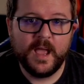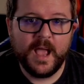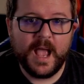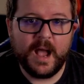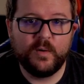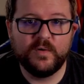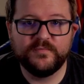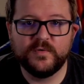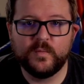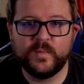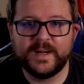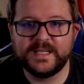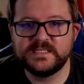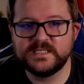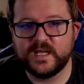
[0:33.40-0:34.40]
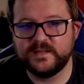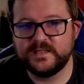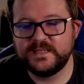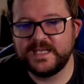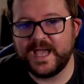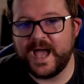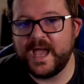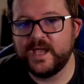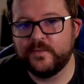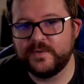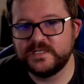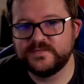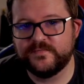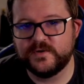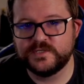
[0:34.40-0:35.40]
However, when I saw that the
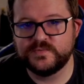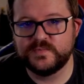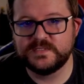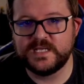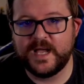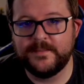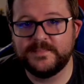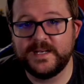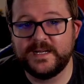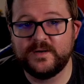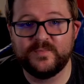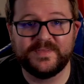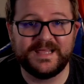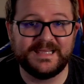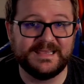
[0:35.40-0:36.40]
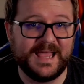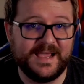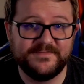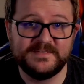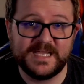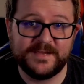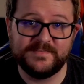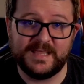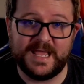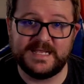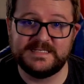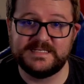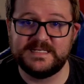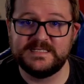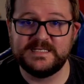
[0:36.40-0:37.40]
iOS version was updated with a lifetime
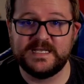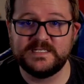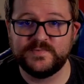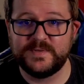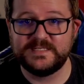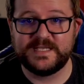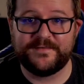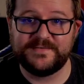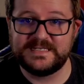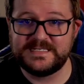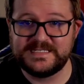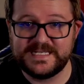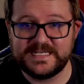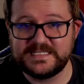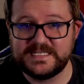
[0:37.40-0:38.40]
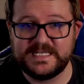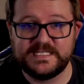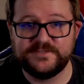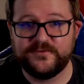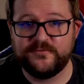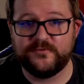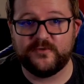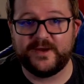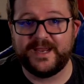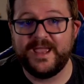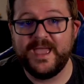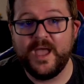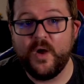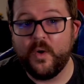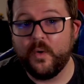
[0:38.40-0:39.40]
license, as well as having six keys for free,
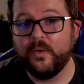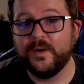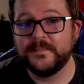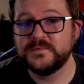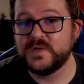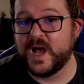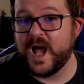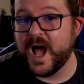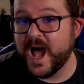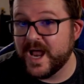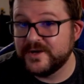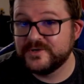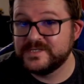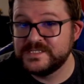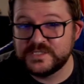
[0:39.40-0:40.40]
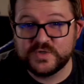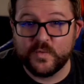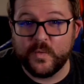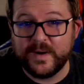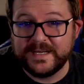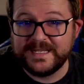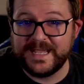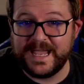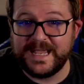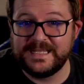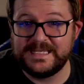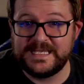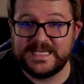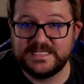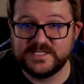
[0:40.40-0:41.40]
or up to 128
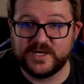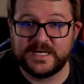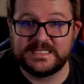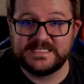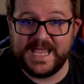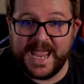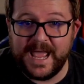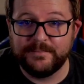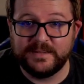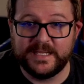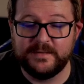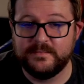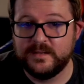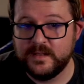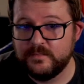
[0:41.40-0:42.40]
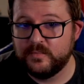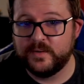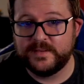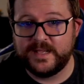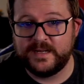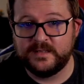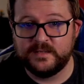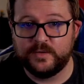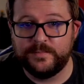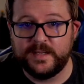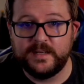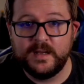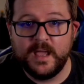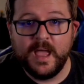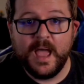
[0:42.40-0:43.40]
keys on a tablet, more on that in a little
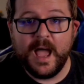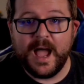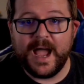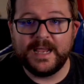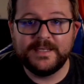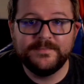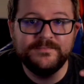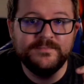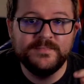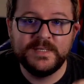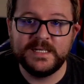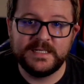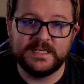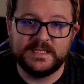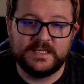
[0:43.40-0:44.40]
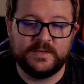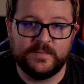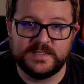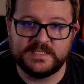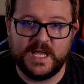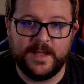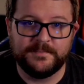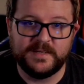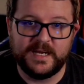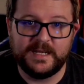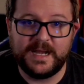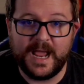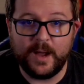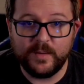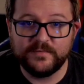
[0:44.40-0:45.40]
bit, I immediately went to update.
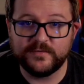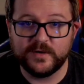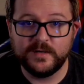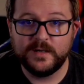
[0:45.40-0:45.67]
However,